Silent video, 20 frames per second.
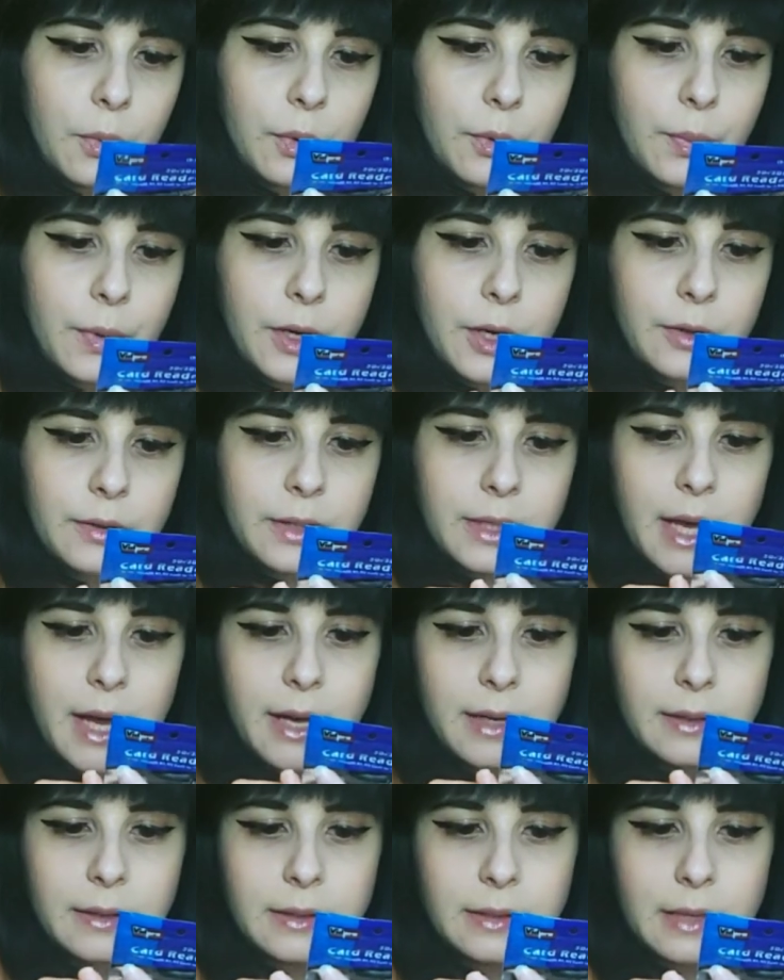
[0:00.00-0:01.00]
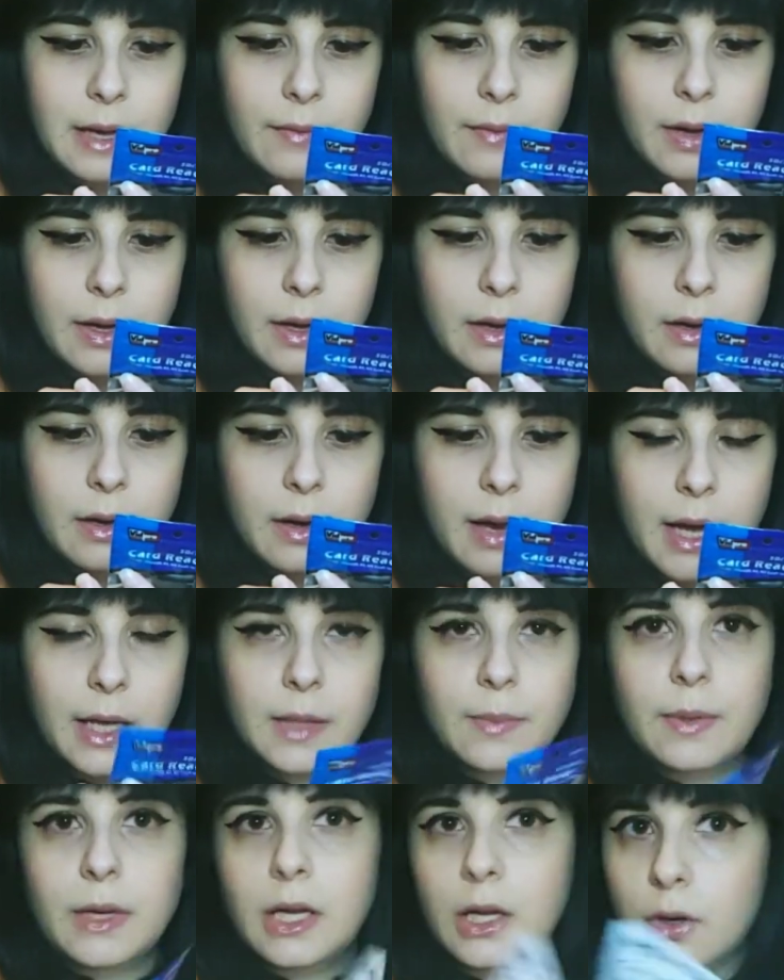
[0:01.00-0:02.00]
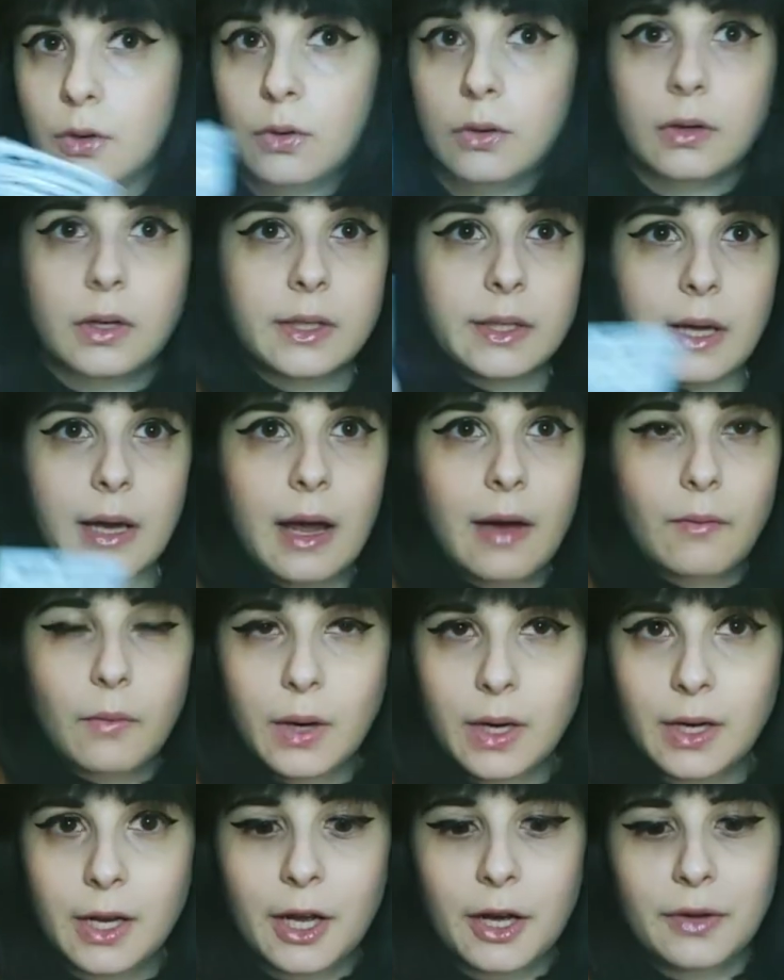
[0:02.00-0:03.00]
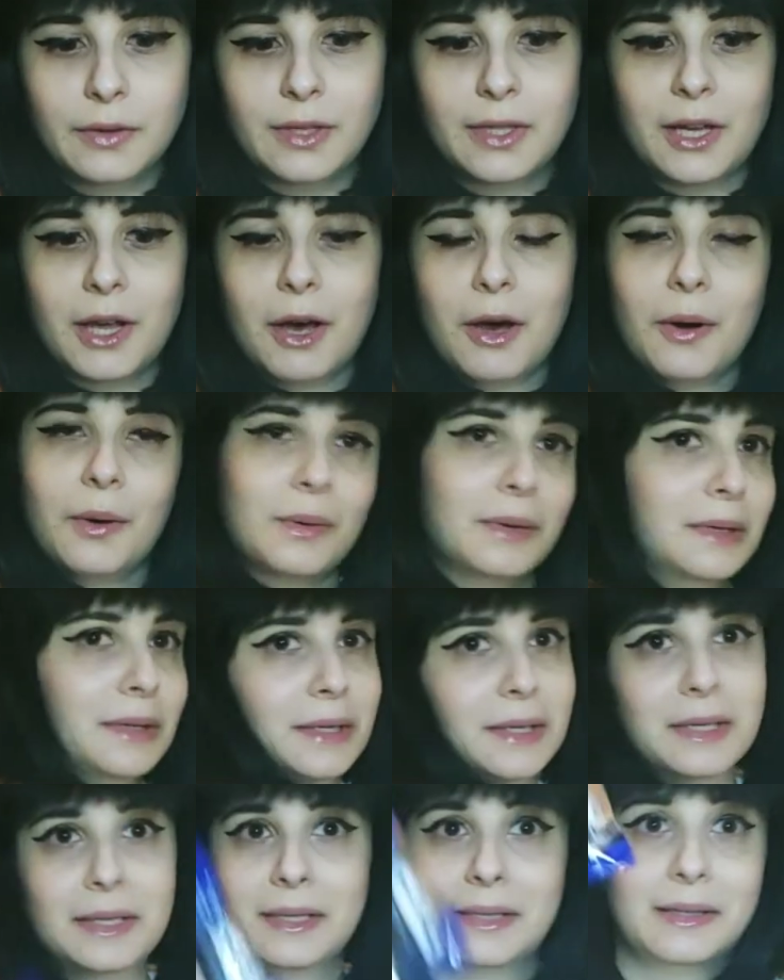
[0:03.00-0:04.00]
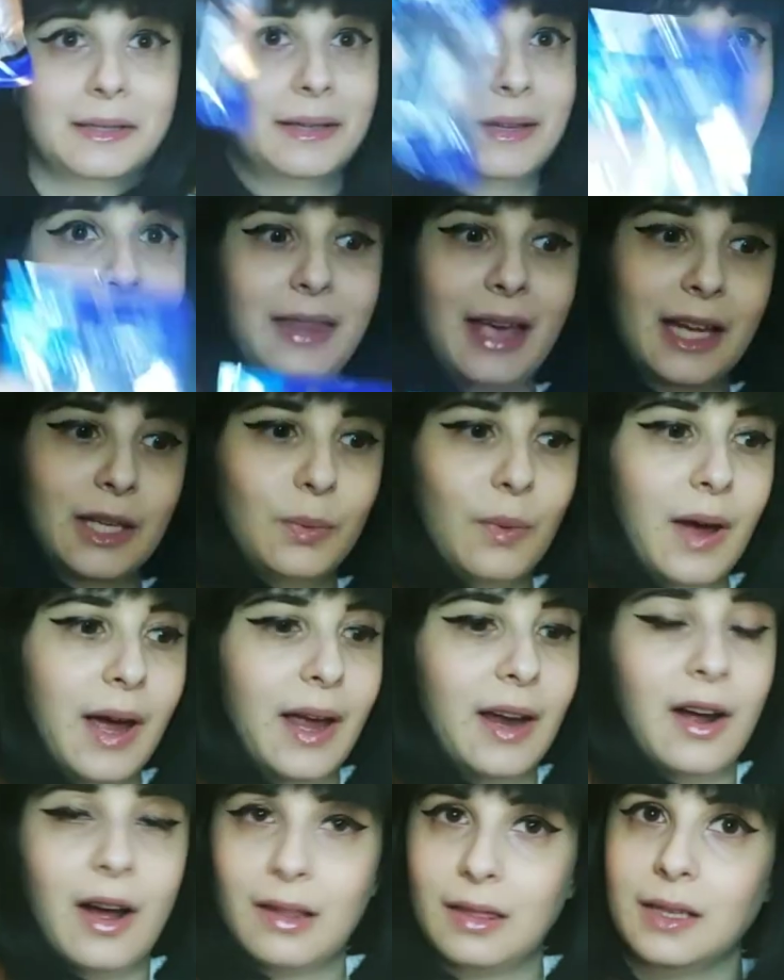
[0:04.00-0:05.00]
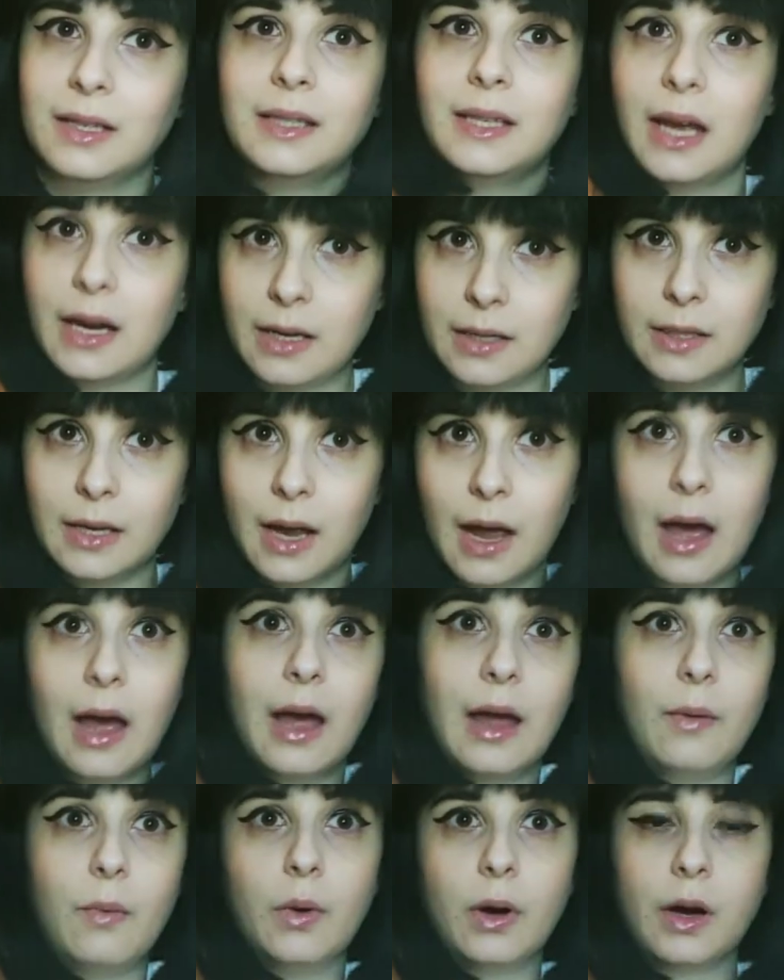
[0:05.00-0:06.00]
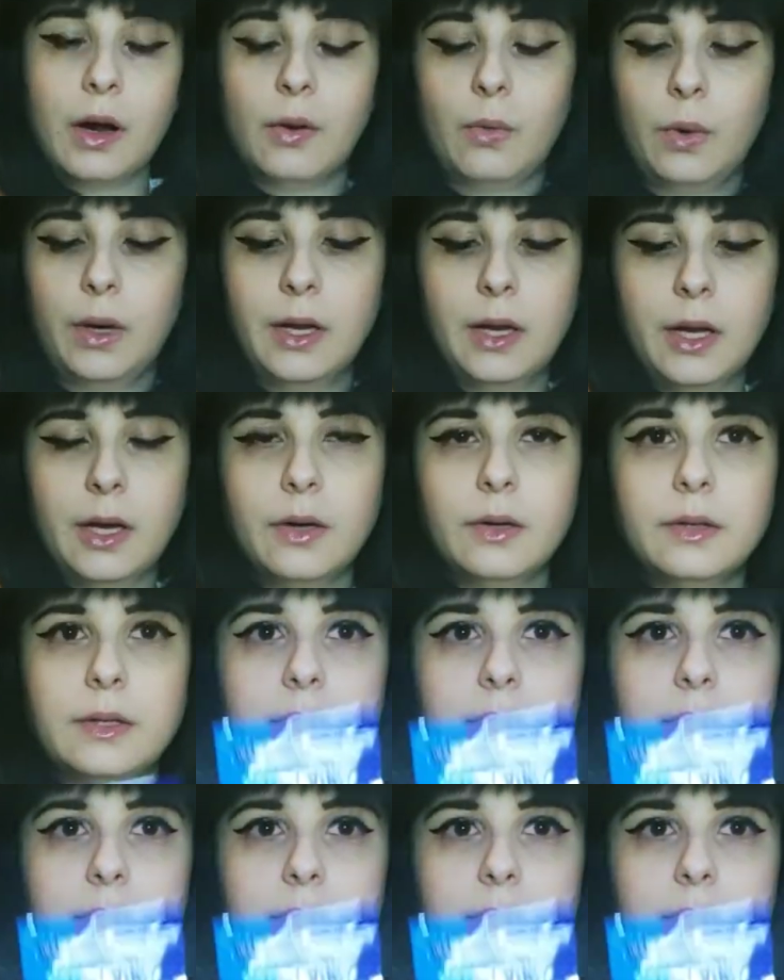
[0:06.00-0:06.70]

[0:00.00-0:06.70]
with Windows 10, 7, XP. Cool, because I have Windows, so that's why I got this set, because I, I work on Windows,